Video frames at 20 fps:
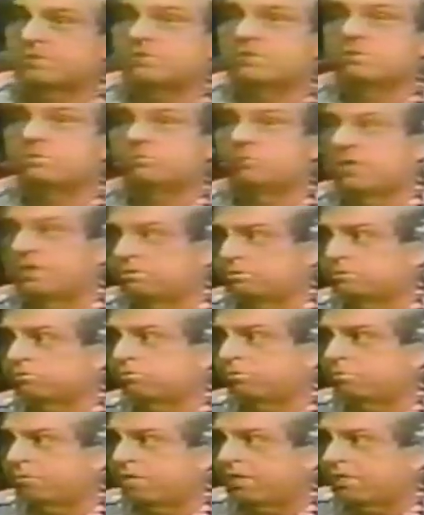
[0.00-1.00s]
Well, it was
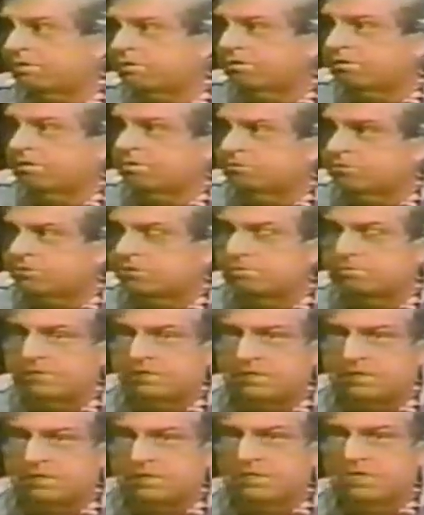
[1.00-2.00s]
remaindered almost
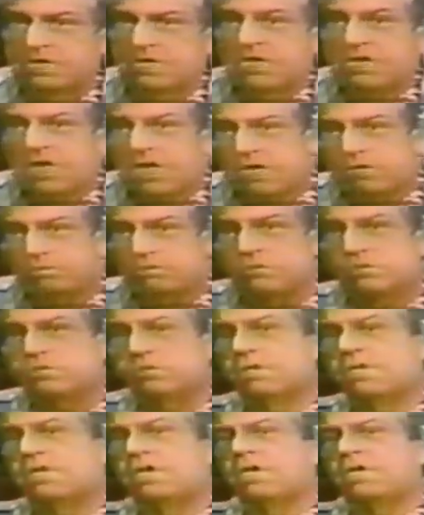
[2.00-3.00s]
immediately. It was
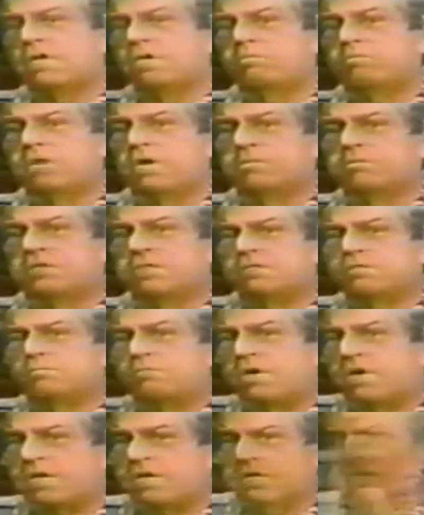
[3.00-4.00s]
published
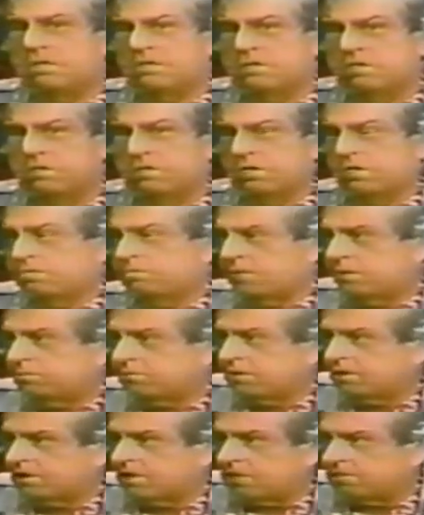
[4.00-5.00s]
by a New York publishing
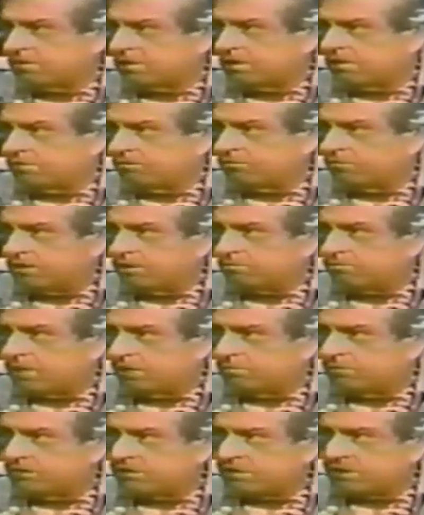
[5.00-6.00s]
company called Fleet
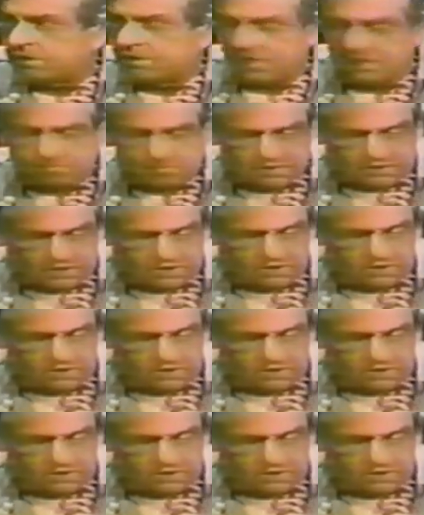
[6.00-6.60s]
Publishing Company,